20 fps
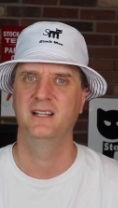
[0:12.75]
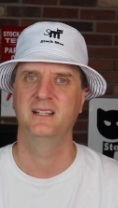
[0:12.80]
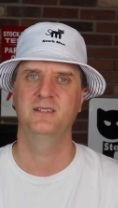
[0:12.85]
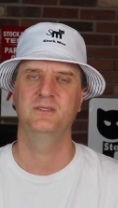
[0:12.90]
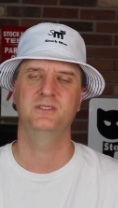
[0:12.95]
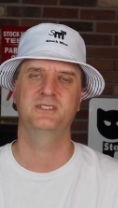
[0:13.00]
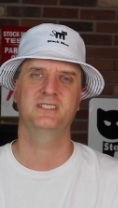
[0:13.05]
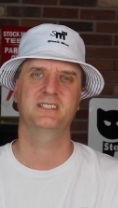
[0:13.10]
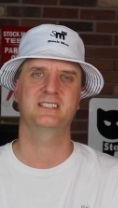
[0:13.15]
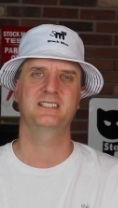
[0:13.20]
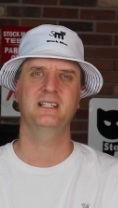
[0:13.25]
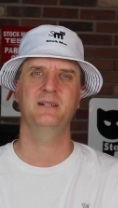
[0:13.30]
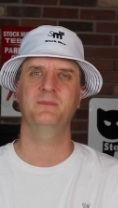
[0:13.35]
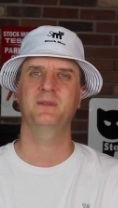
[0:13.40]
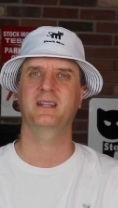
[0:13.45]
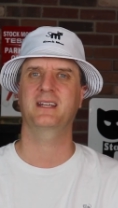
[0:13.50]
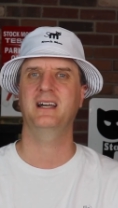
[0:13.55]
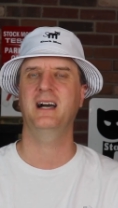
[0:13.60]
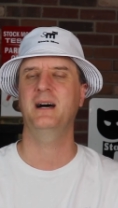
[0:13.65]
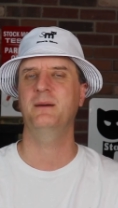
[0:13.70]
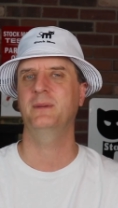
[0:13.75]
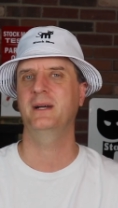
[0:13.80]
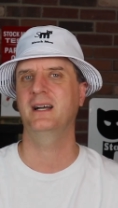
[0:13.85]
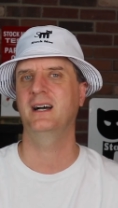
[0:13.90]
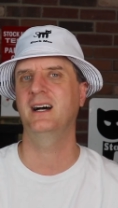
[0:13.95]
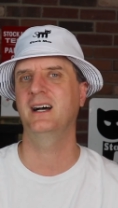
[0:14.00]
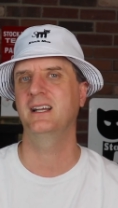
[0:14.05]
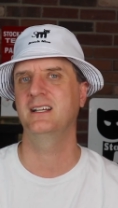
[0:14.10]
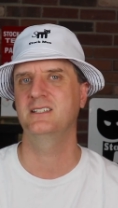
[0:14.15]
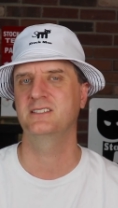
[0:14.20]
And it was just something that caught my
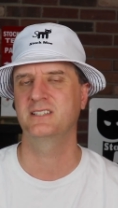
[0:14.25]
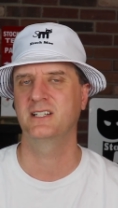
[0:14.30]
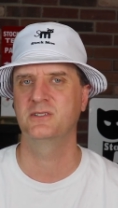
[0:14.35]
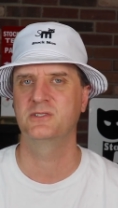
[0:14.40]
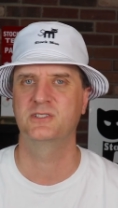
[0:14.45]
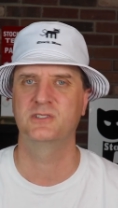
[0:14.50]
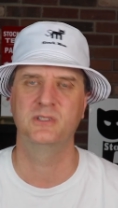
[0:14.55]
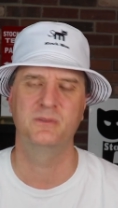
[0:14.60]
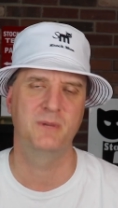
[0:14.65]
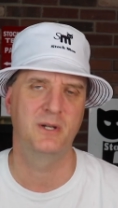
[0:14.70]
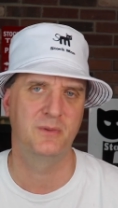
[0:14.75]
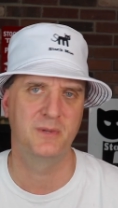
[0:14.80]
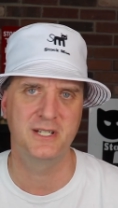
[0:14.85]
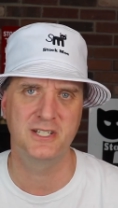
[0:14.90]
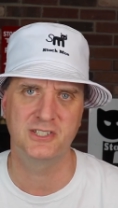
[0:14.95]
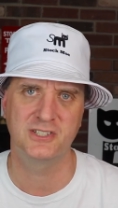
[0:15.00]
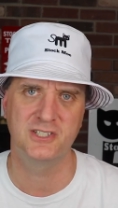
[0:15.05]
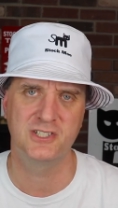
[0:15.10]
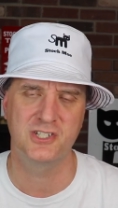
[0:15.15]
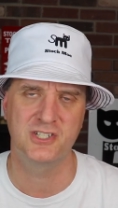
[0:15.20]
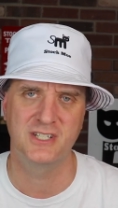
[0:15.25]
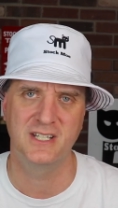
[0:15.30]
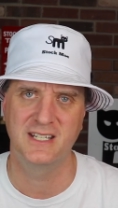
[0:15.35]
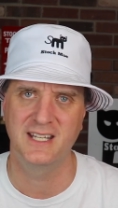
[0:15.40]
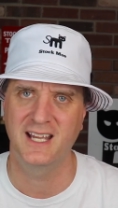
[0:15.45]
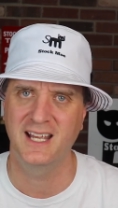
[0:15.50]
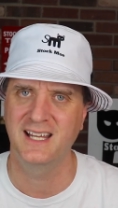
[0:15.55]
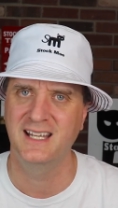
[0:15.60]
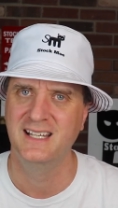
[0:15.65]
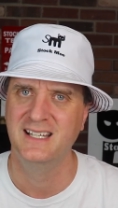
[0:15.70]
eye as I was doing my research
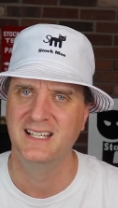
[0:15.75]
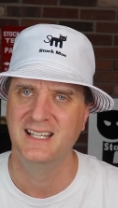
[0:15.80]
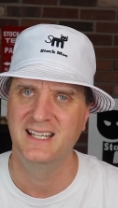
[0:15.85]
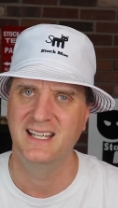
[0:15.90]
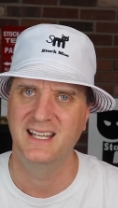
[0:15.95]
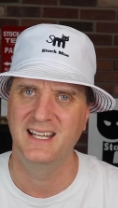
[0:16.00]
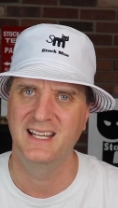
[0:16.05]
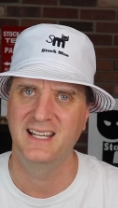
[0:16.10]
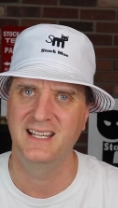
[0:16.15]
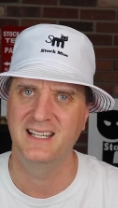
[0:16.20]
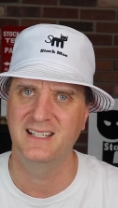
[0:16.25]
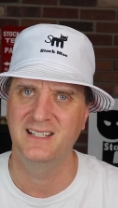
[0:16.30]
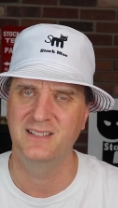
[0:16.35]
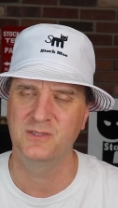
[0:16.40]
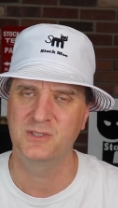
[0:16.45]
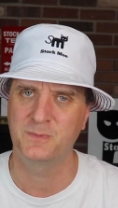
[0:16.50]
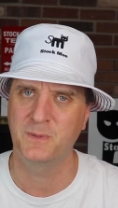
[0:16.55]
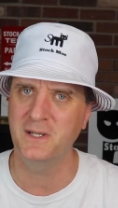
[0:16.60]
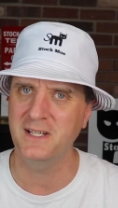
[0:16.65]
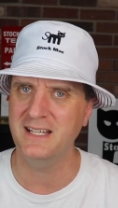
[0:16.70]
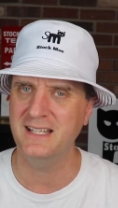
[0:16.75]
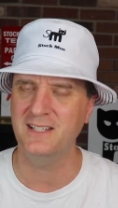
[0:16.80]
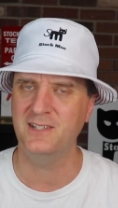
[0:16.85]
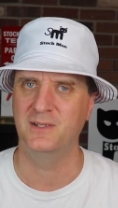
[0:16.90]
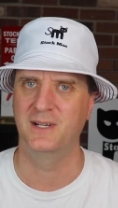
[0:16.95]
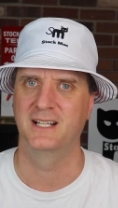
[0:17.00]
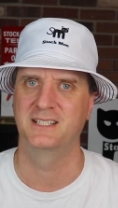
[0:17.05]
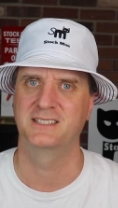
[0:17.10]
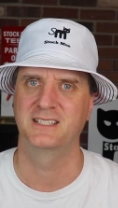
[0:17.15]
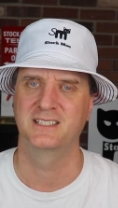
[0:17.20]
today, and it was pretty
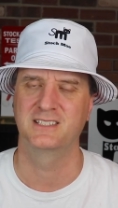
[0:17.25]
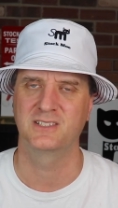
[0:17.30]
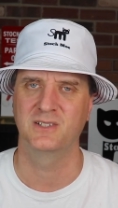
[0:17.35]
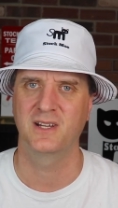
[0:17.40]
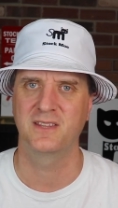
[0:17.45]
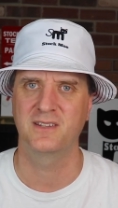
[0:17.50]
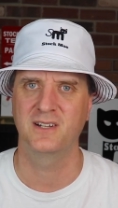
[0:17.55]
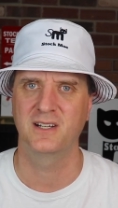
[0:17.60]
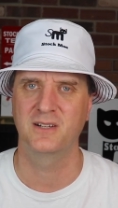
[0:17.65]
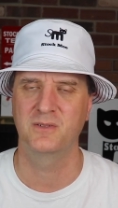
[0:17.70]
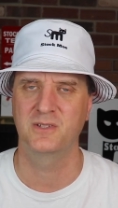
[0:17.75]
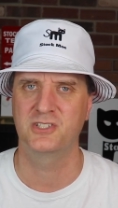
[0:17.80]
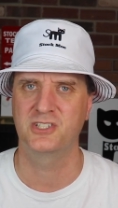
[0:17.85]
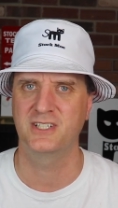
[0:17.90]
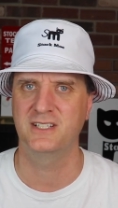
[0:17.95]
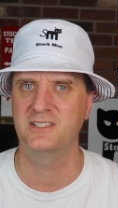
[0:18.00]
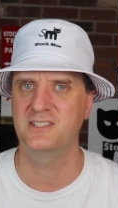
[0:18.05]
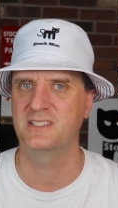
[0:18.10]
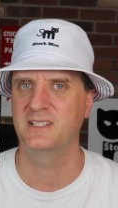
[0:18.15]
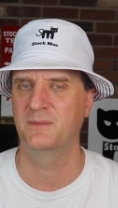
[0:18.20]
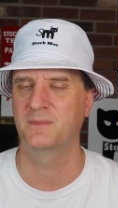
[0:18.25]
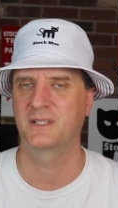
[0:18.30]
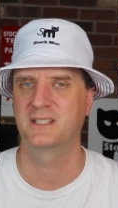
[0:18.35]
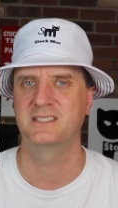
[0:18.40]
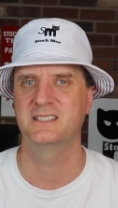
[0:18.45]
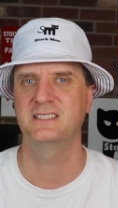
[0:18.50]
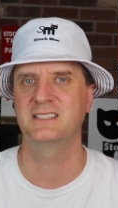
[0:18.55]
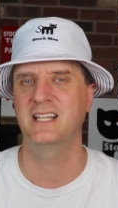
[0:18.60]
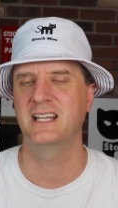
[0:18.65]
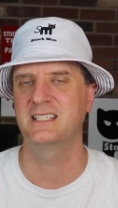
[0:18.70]
interesting. So I thought I would share something
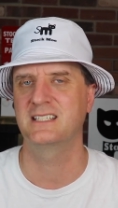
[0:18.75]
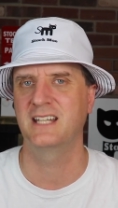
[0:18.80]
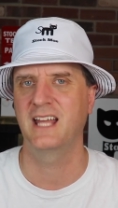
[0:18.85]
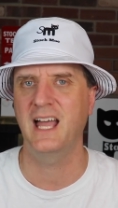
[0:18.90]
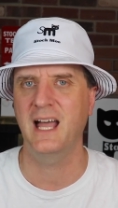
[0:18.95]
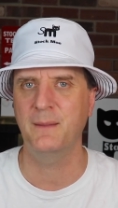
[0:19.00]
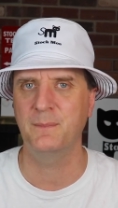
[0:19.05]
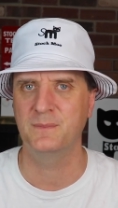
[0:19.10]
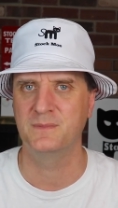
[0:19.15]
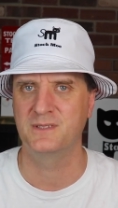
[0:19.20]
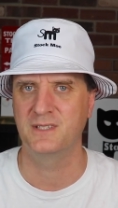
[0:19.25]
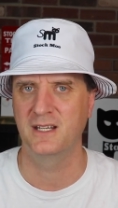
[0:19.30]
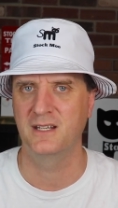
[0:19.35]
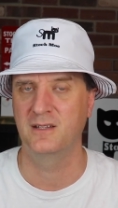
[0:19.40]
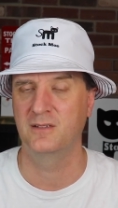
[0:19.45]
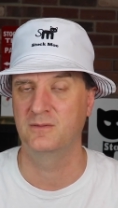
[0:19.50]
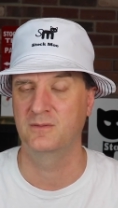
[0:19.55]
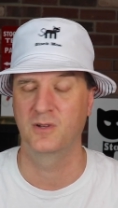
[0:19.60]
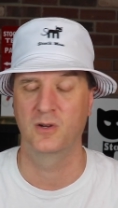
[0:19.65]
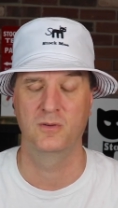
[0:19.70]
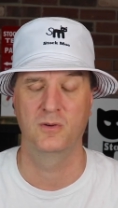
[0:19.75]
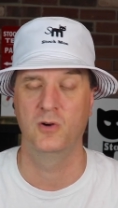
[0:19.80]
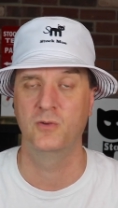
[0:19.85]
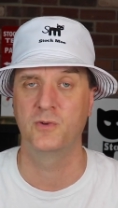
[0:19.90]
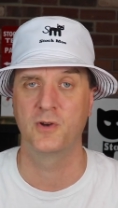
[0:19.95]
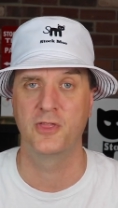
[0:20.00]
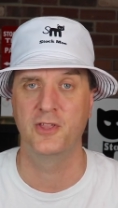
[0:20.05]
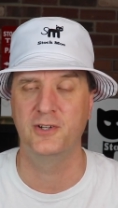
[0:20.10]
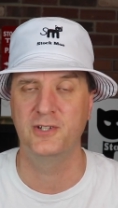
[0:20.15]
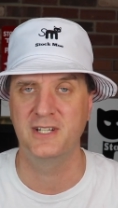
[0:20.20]
because this hasn't happened in
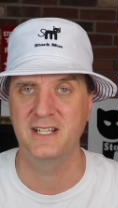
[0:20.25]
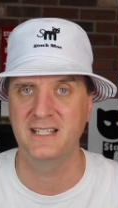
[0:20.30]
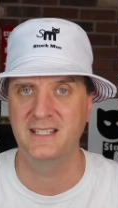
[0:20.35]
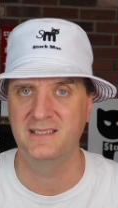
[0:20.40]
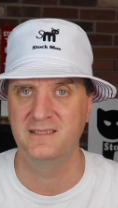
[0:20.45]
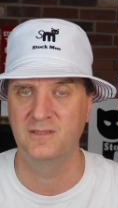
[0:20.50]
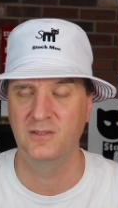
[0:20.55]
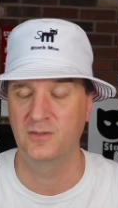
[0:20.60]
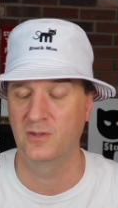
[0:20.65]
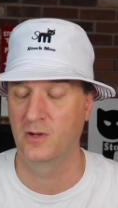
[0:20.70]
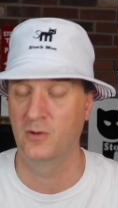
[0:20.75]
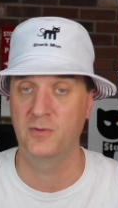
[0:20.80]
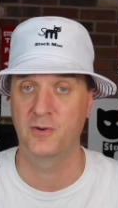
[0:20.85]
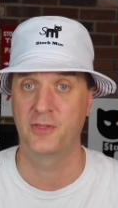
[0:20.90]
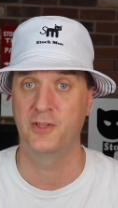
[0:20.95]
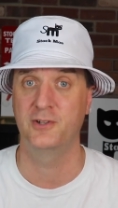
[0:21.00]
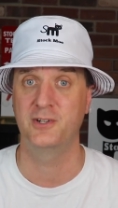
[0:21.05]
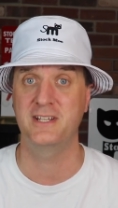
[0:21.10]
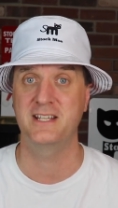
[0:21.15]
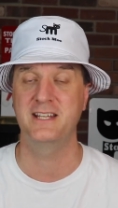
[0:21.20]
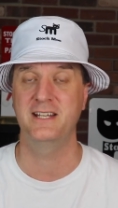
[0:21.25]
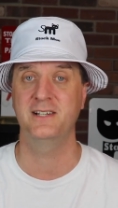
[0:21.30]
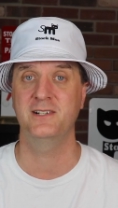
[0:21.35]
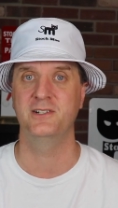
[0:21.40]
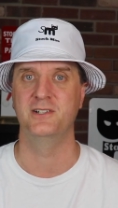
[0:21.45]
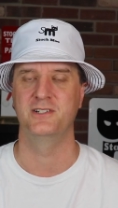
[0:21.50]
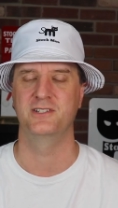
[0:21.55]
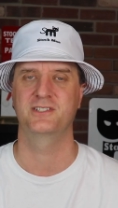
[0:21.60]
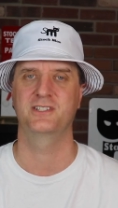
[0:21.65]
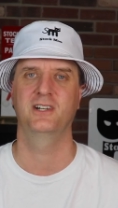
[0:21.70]
over 30 years.